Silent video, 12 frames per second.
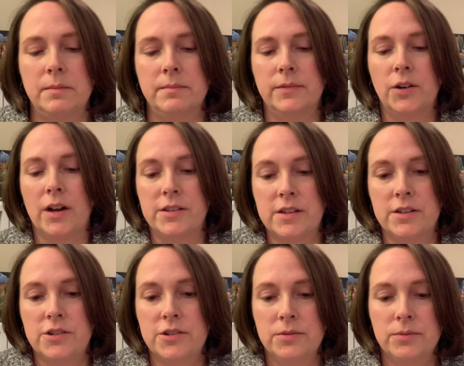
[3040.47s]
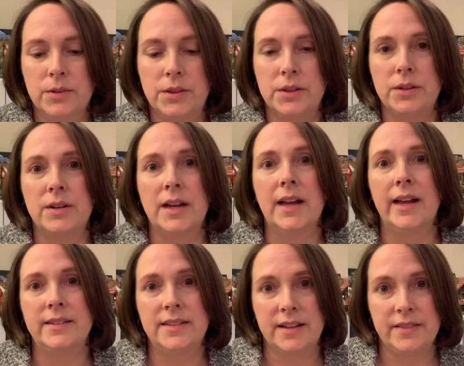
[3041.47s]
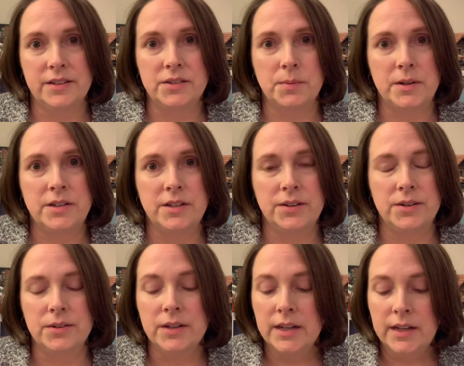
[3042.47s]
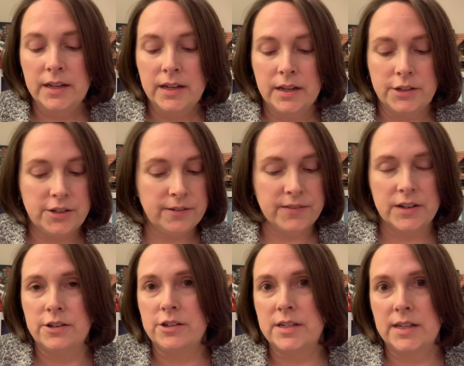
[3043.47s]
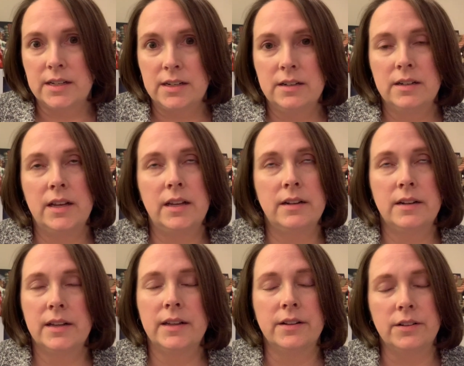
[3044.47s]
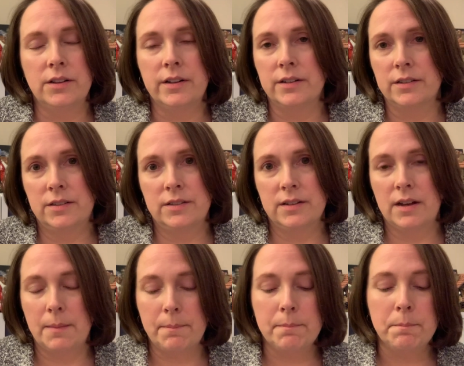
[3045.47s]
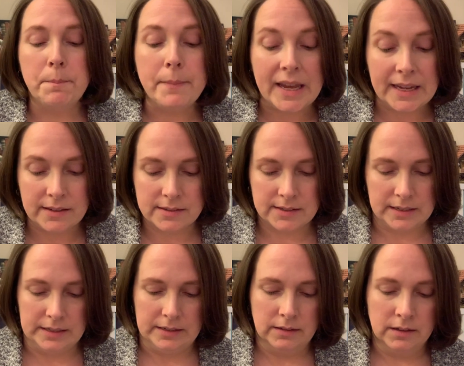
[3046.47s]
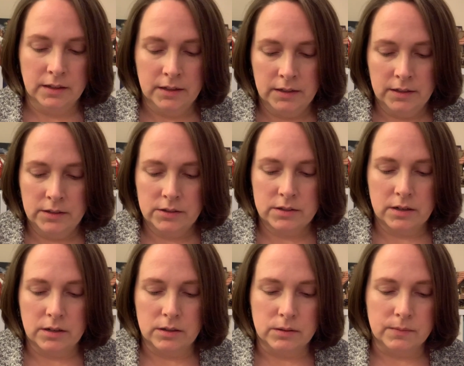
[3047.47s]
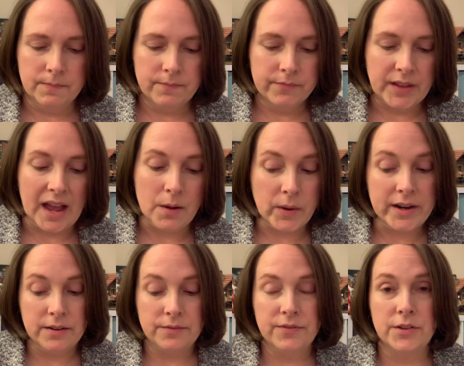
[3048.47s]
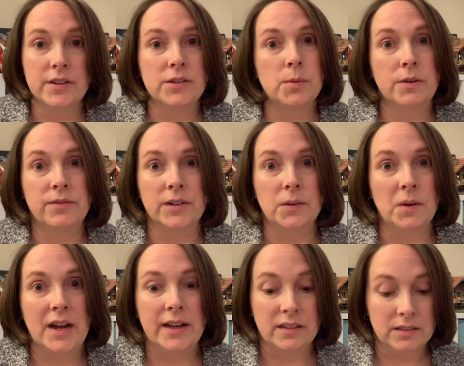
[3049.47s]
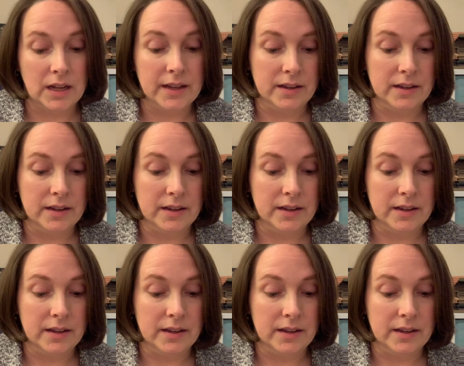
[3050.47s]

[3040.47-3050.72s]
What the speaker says: Cross Stitch with Luda had done this one too, and she finished it, and it looks amazing. So I waited for this one for a while.